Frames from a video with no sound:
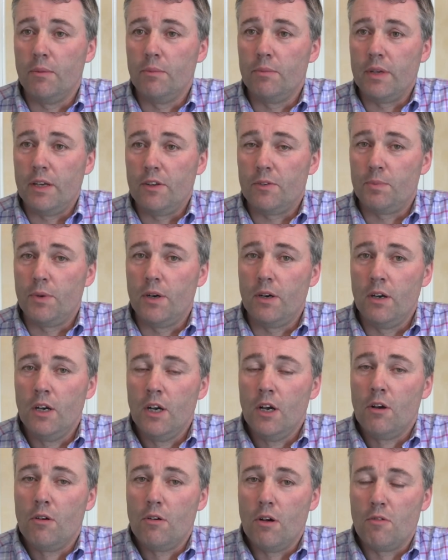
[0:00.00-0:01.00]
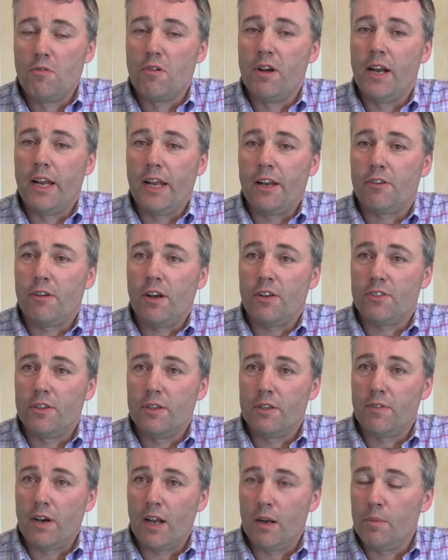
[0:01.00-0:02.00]
companies, but a really
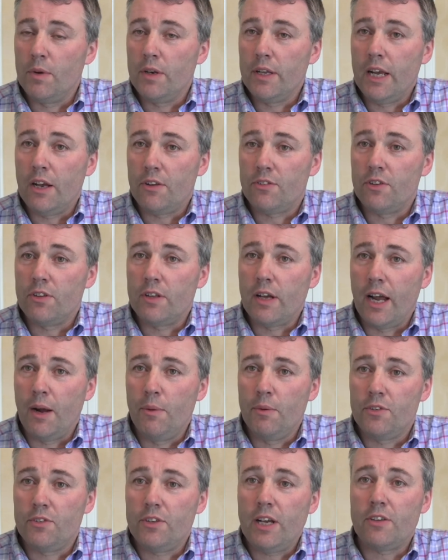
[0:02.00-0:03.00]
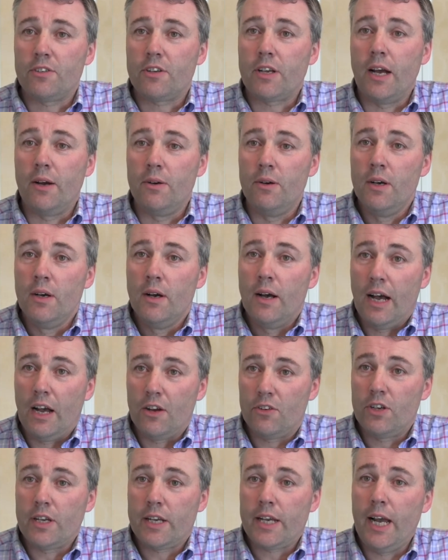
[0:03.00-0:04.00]
interesting development yesterday was Tesco
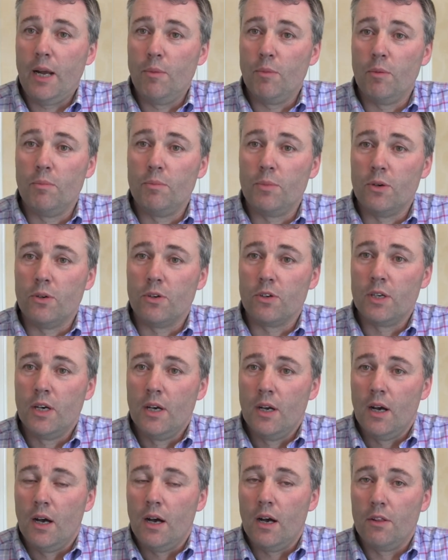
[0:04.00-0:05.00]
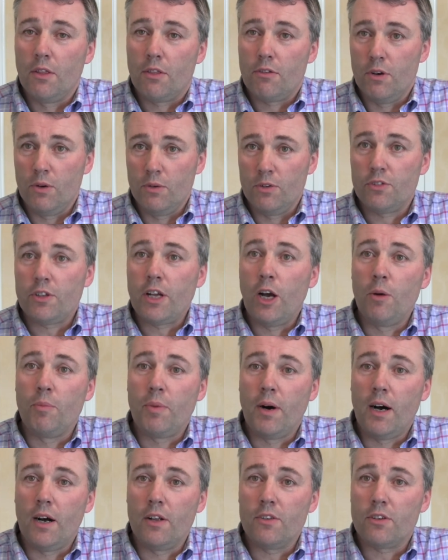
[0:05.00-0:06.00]
actually came on board and through
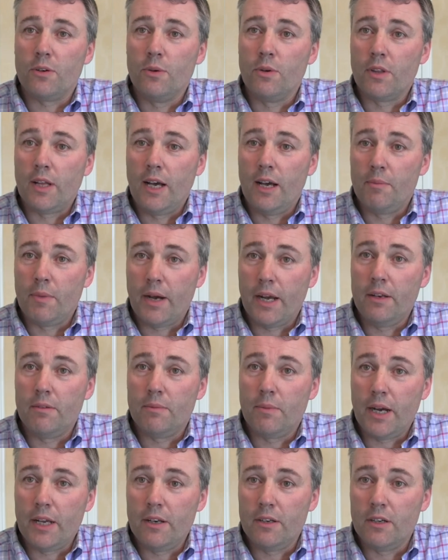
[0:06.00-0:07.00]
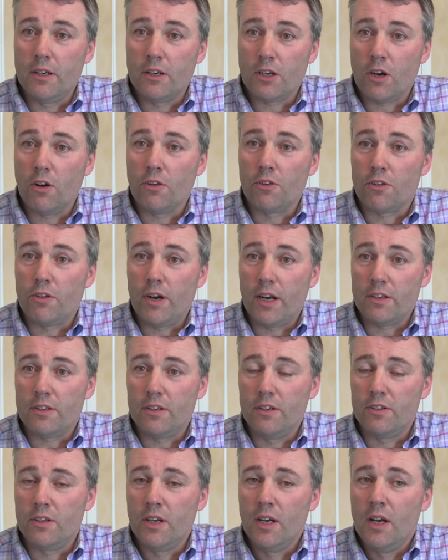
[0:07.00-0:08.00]
Stobart's, who are their main, main uh,
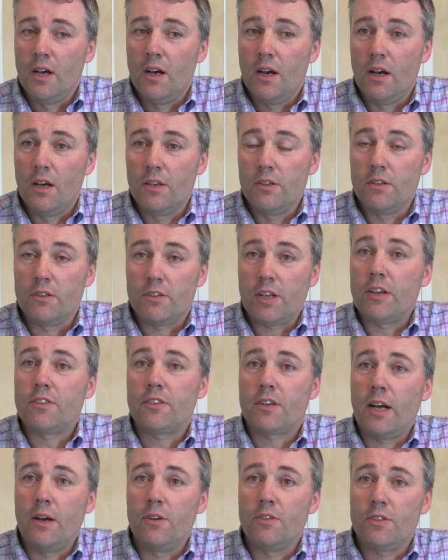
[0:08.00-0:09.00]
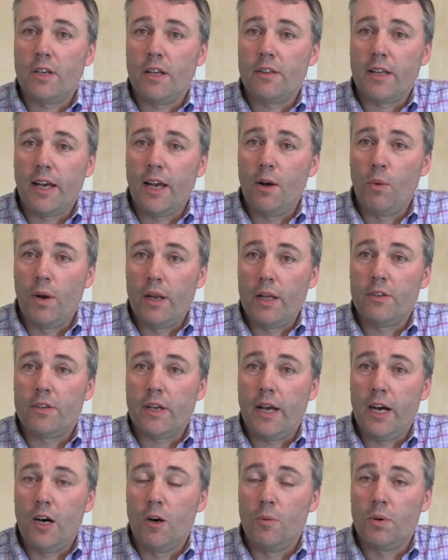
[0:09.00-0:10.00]
contractors, and Tesco said they're willing
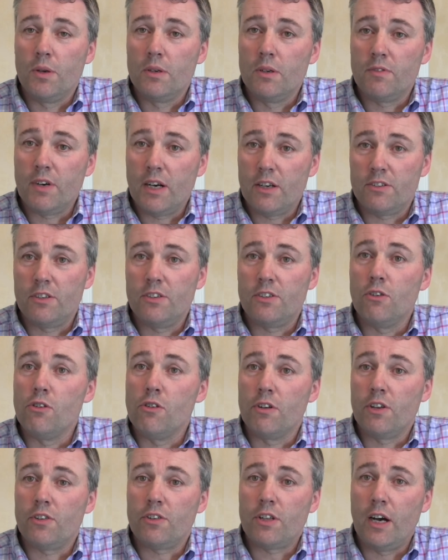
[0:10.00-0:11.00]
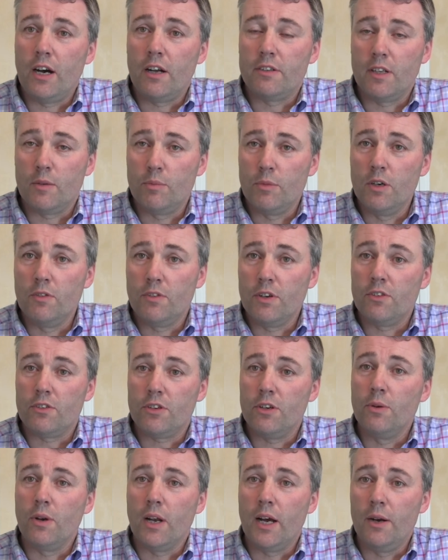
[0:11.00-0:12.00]
to help and have actually already started moving
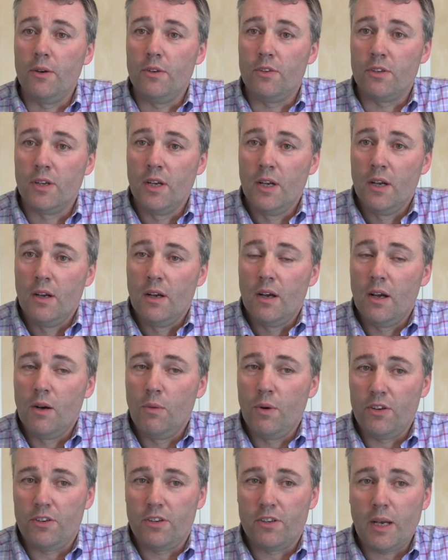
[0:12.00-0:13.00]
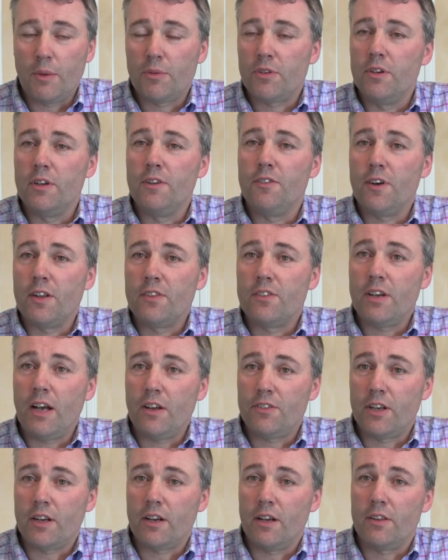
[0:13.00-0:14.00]
two loads, uh, which is absolutely
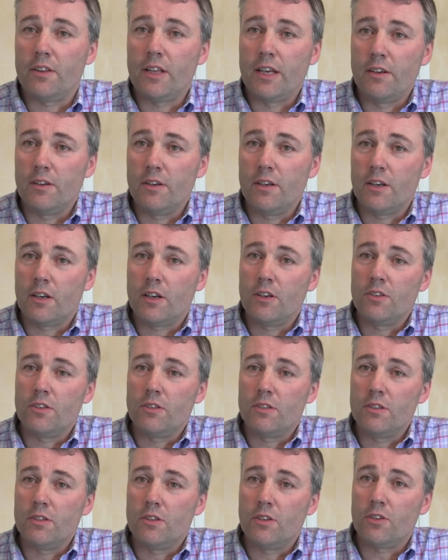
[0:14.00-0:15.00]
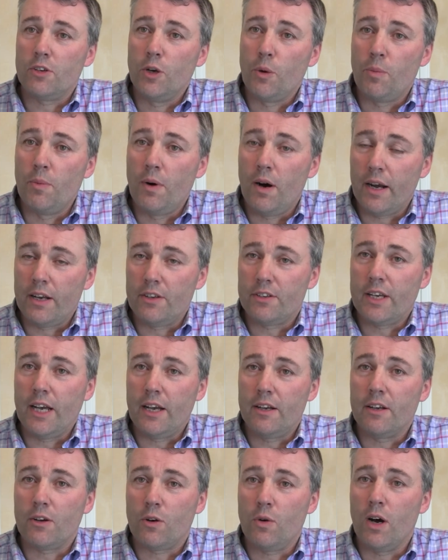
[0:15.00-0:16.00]
fantastic, I think, because the supermarkets
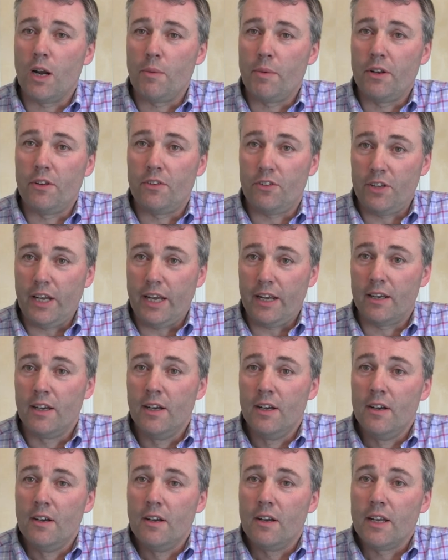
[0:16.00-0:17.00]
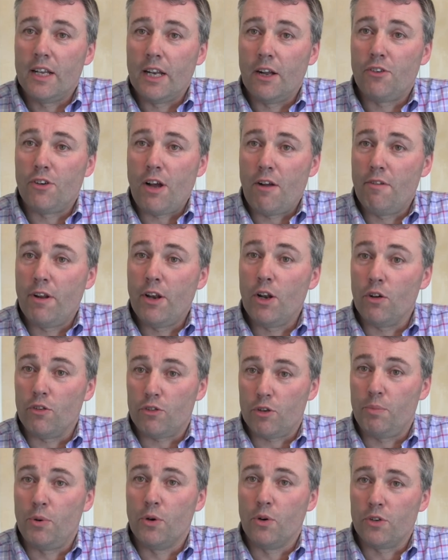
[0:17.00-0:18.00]
get quite a bit of stick, you know, generally
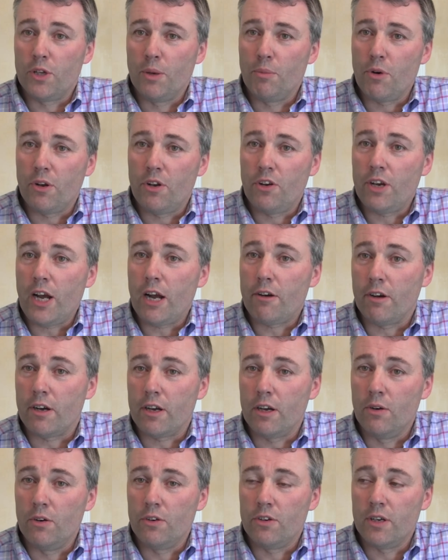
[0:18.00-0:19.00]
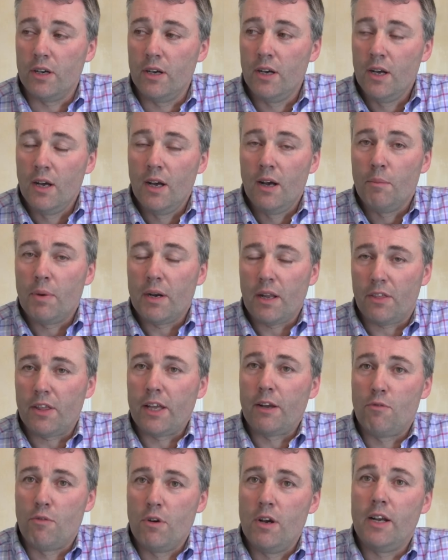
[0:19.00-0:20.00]
not supporting British agriculture, but I
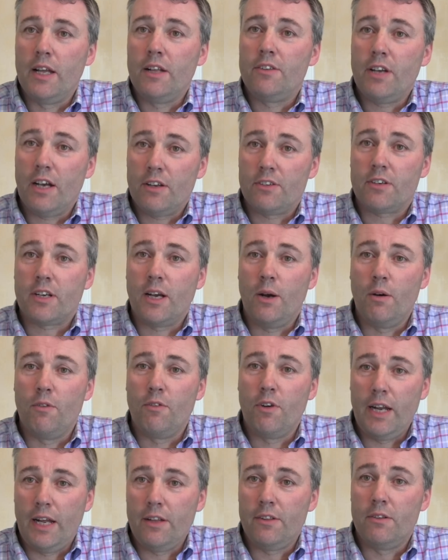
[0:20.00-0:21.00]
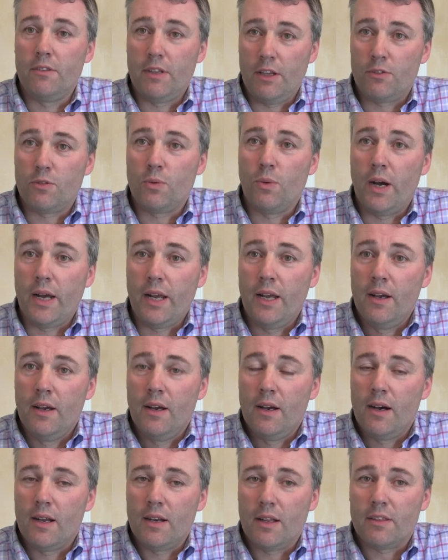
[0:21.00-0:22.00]
think really Tesco have led this way,
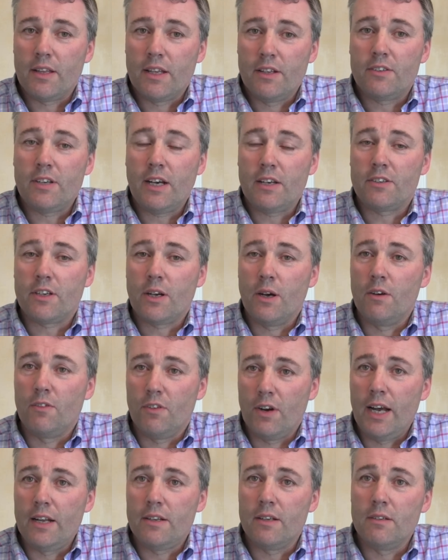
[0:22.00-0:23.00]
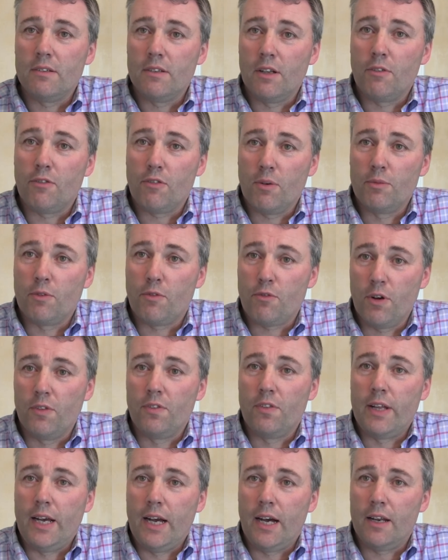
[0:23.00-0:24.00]
and I think Tesco have led you know, from the
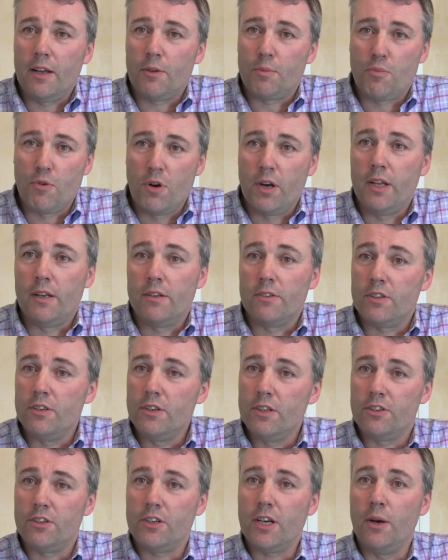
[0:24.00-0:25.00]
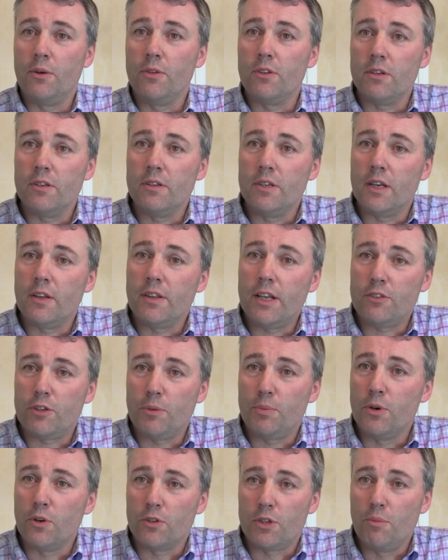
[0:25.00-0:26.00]
front there, and that's brilliant to show that, you know, they're
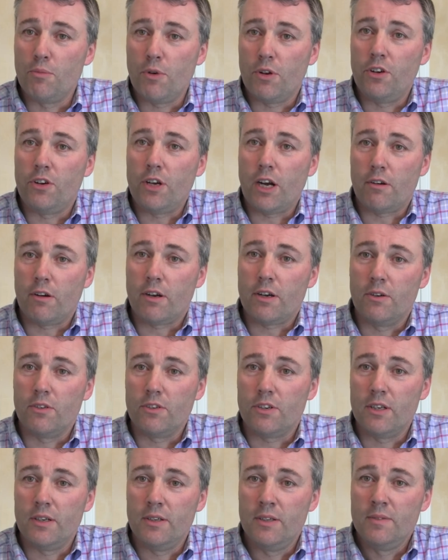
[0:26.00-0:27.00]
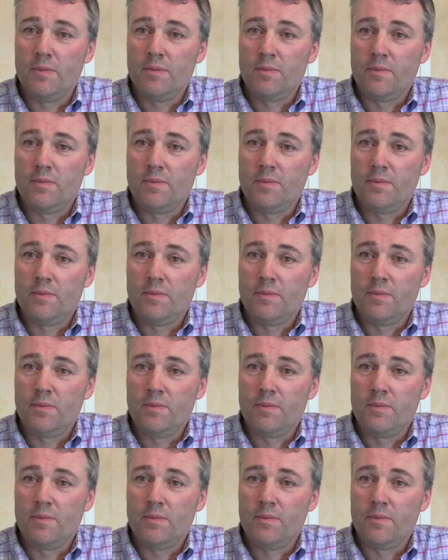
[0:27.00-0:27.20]
supporting supporting British agriculture.